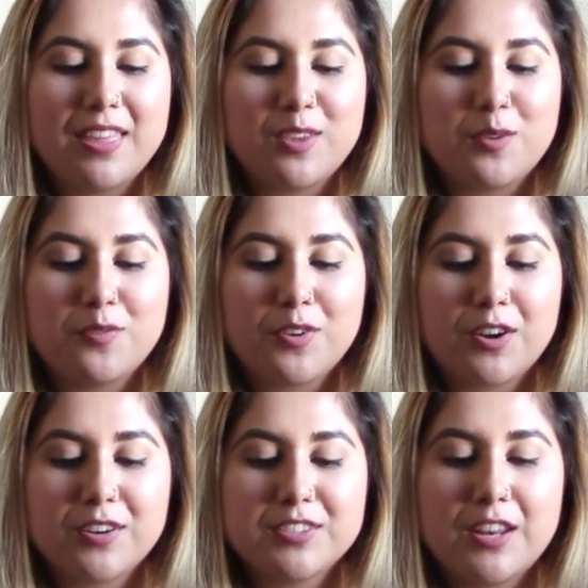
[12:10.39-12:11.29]
Thank you
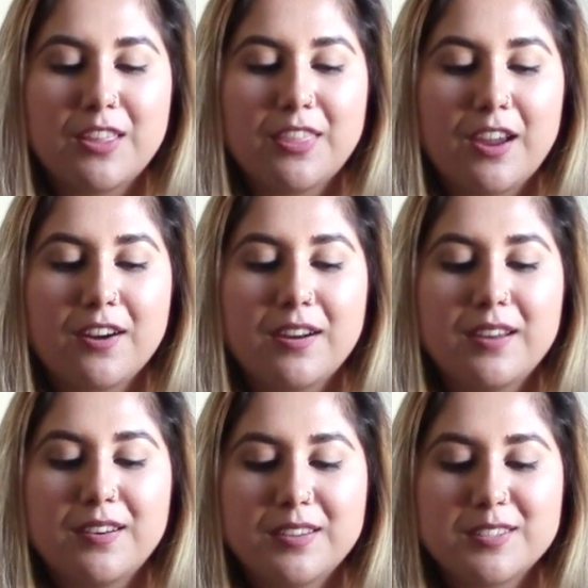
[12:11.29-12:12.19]
for sitting there.
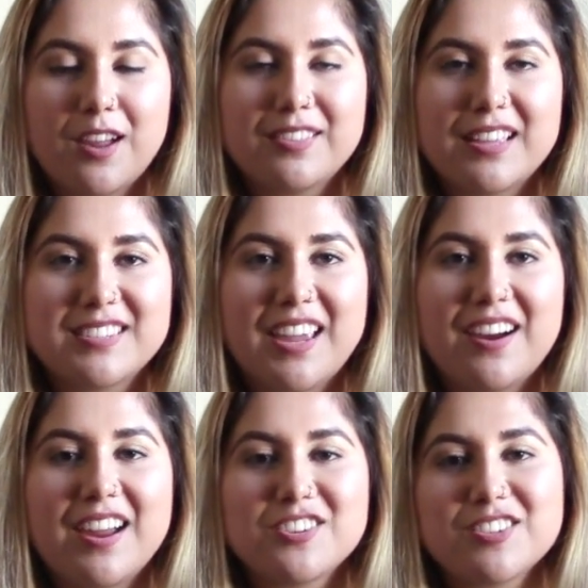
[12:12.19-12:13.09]
And it's not that
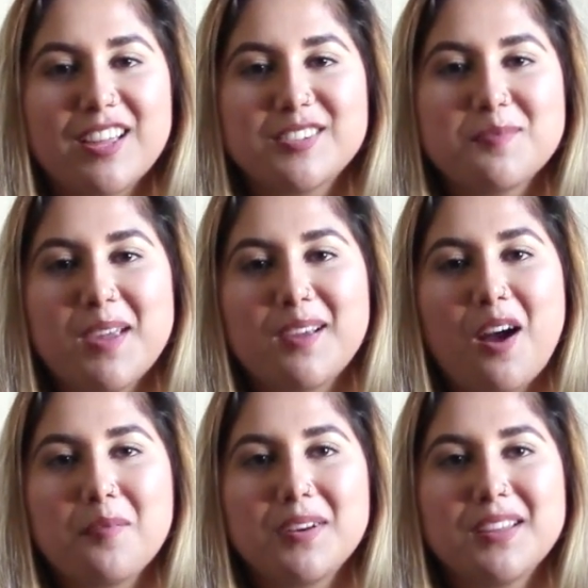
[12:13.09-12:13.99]
scary. I just like to make
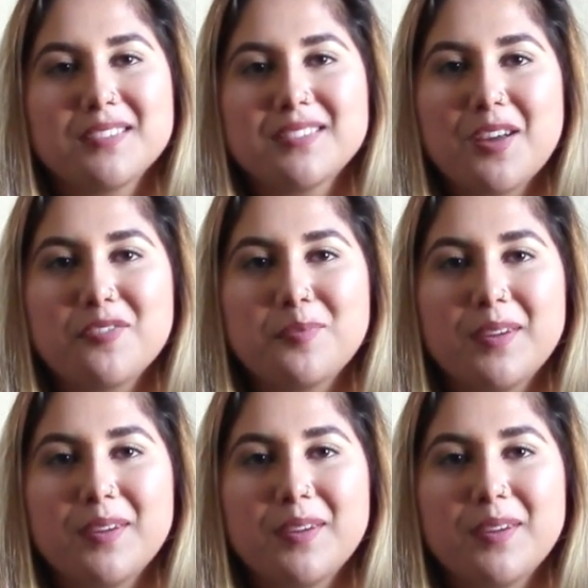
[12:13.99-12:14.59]
comedy and stuff.